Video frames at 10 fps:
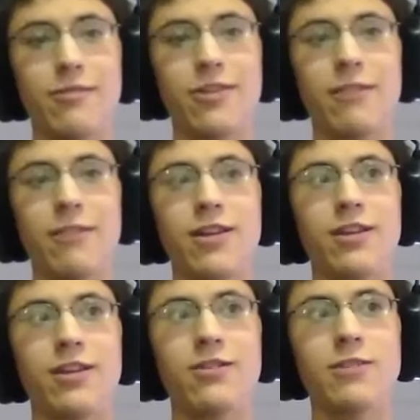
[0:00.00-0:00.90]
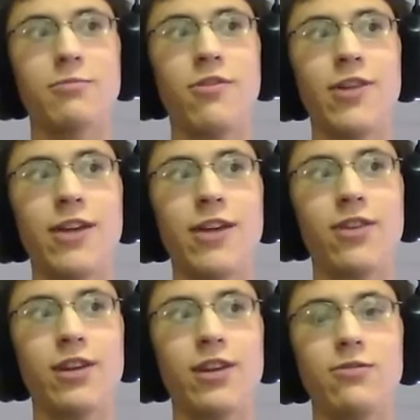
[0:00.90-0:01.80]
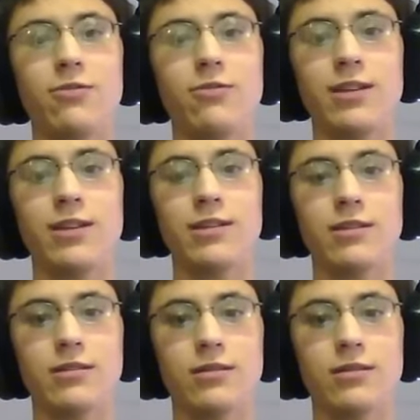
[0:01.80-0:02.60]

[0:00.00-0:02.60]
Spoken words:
brother had one of those. It broke after like 2 weeks.